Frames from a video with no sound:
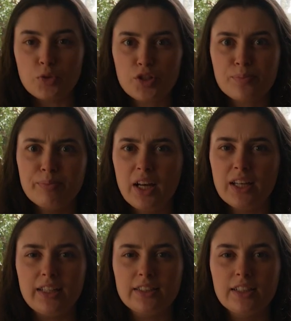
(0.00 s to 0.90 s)
just
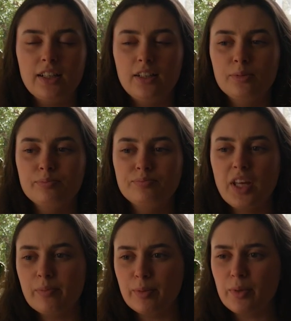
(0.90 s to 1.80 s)
mine, um,
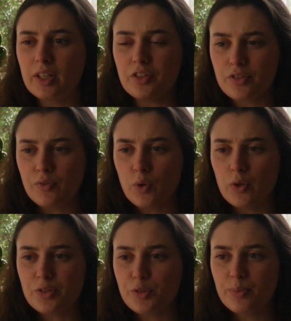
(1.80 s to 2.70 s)
and my partner's, of
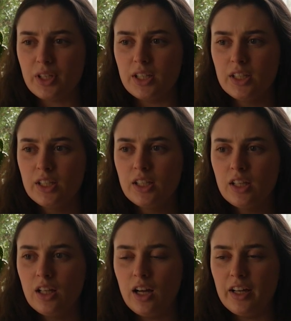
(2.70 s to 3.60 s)
course, but
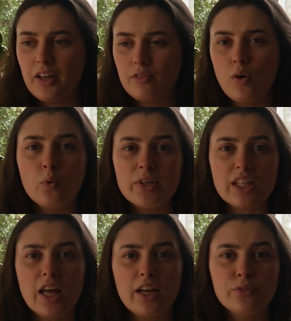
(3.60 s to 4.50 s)
I have always
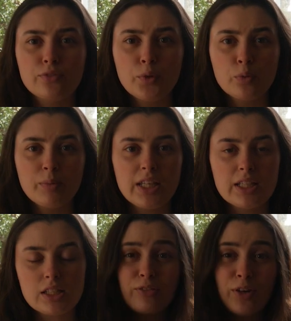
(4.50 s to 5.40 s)
had
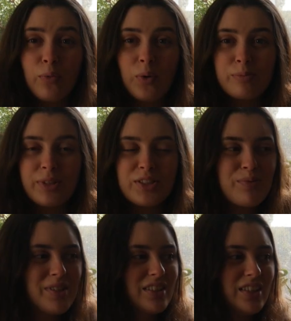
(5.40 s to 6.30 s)
roommates for a one
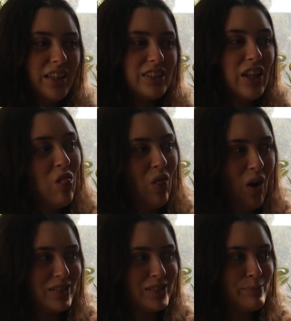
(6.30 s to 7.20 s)
bedroom. This is actually a
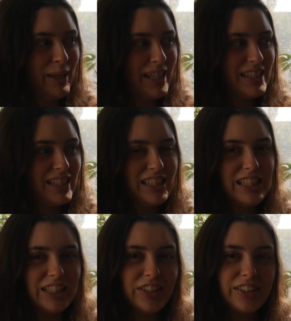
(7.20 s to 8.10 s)
lot of space in
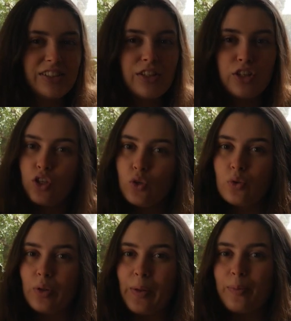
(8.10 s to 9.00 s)
here and it's a
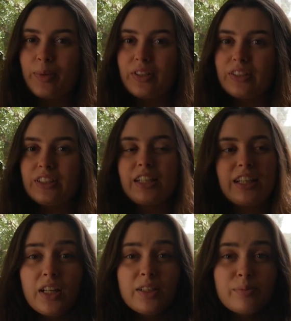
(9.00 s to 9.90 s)
cute little
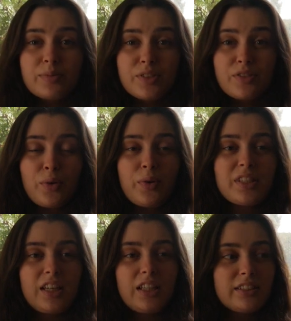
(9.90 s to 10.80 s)
building. I am just so
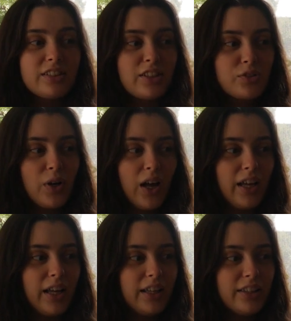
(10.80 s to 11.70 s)
excited to
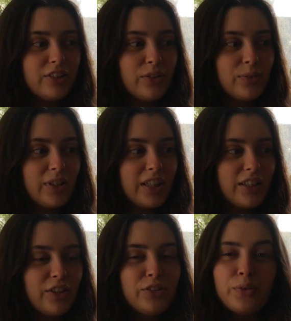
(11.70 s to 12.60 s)
try, you know, like
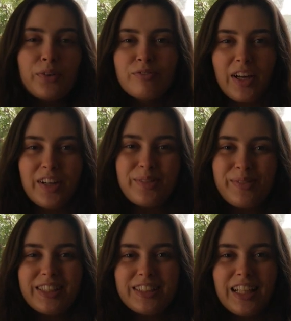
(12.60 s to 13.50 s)
a new
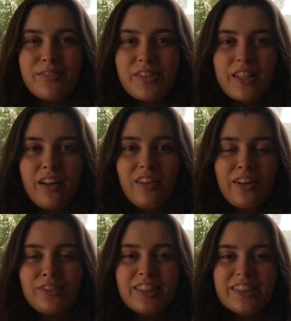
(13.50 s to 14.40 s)
environment and lifestyle
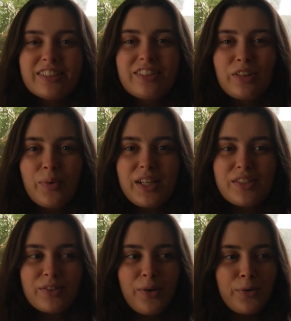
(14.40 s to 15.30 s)
out here on the
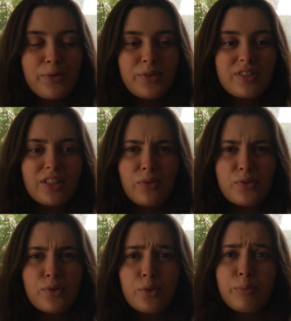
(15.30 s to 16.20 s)
west coast and
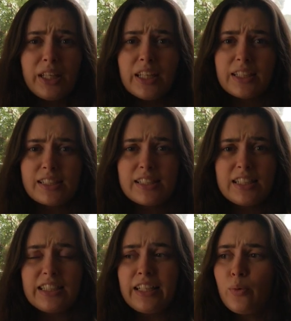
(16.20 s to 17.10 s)
also to be in a
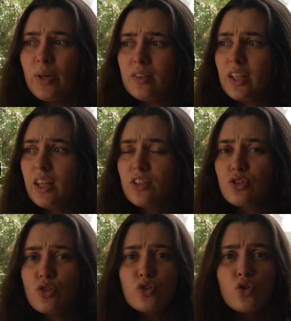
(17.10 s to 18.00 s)
city where everything
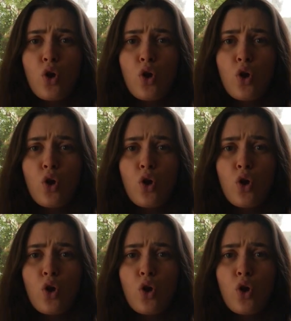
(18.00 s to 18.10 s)
is just